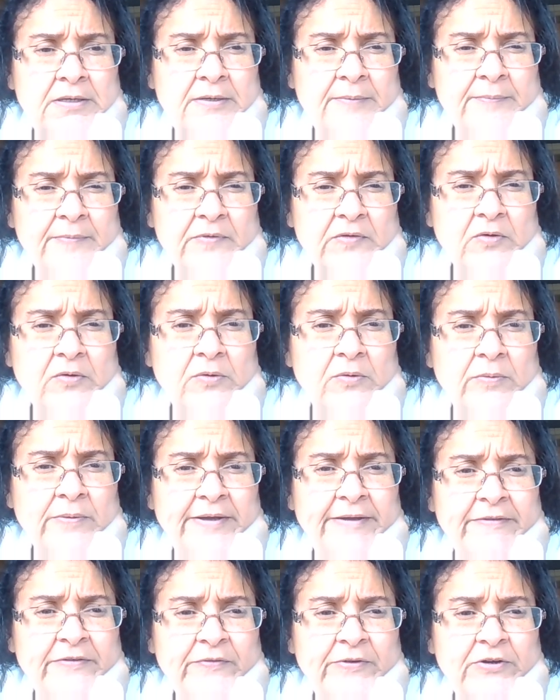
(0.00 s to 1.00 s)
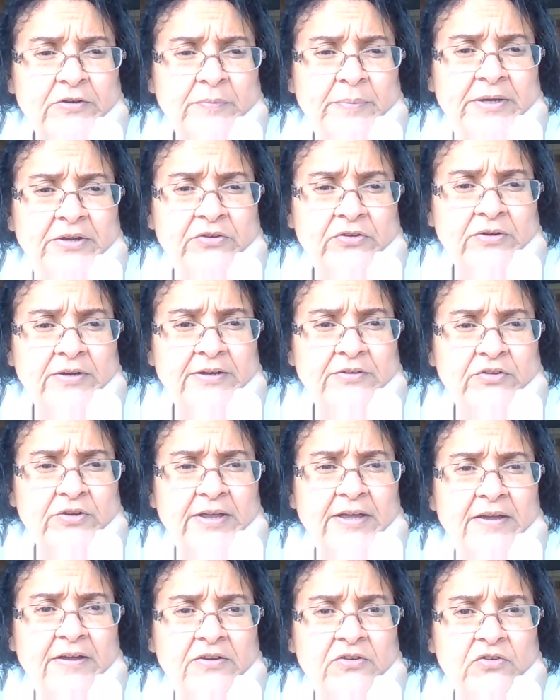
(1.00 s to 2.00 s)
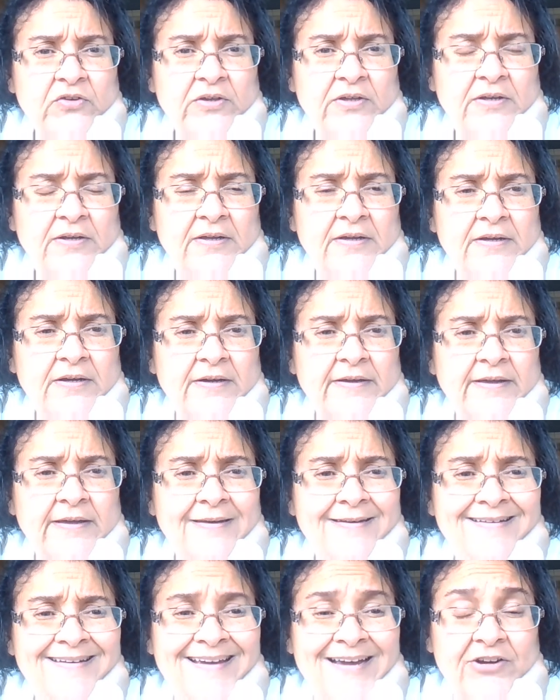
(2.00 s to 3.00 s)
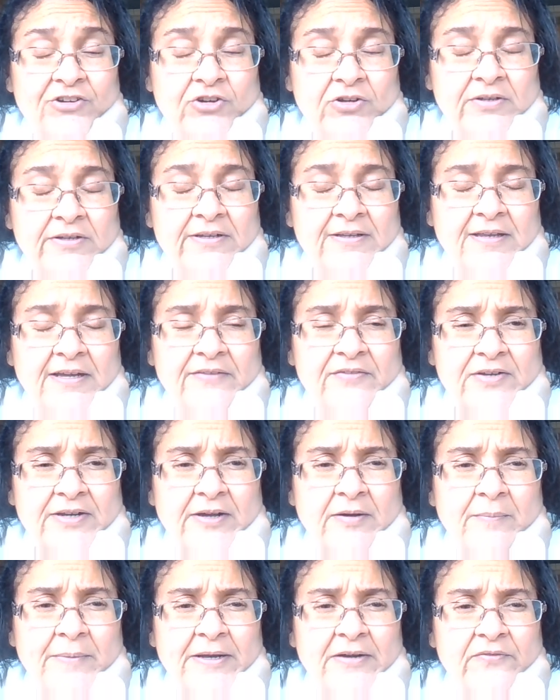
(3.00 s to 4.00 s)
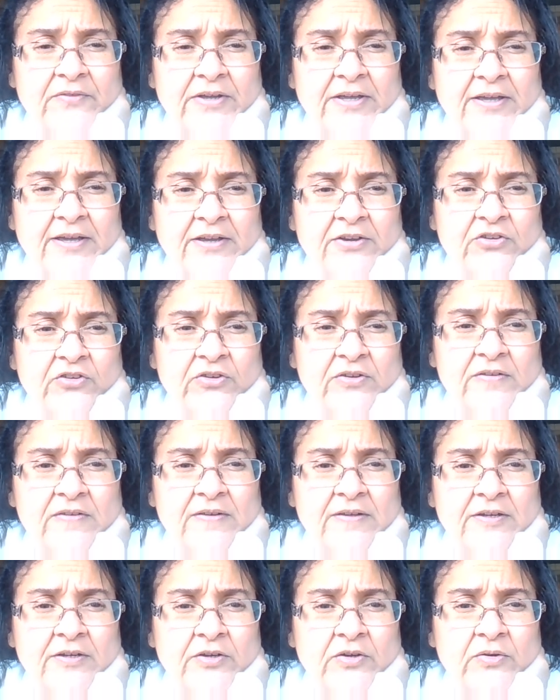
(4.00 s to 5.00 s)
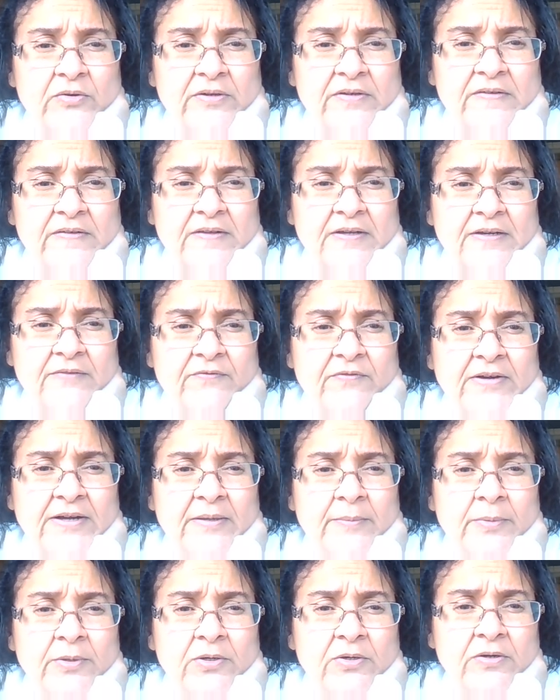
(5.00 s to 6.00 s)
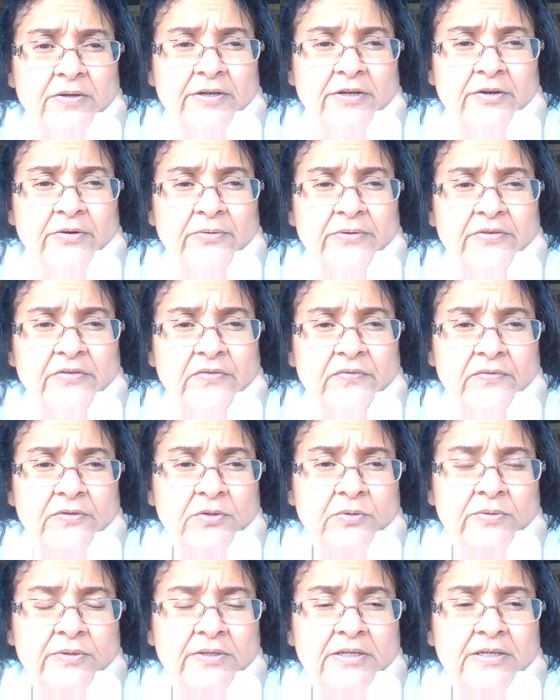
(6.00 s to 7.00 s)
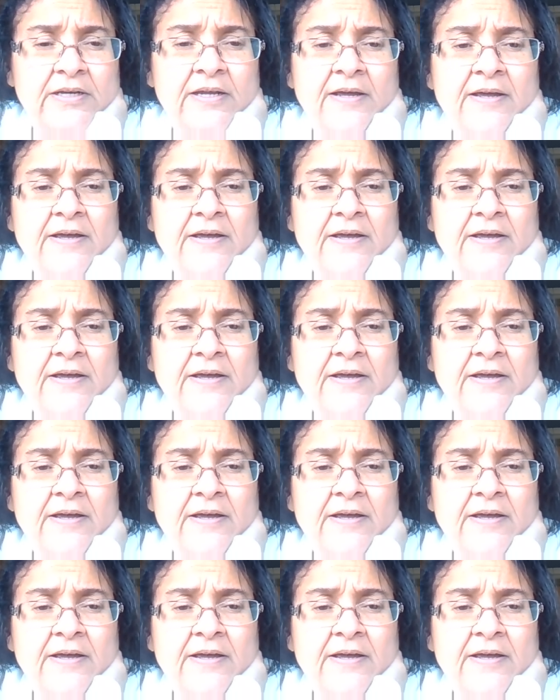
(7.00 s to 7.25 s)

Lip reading: So as far as patient education, again, naturally, lifestyle modifications increase the fiber, increase fluid,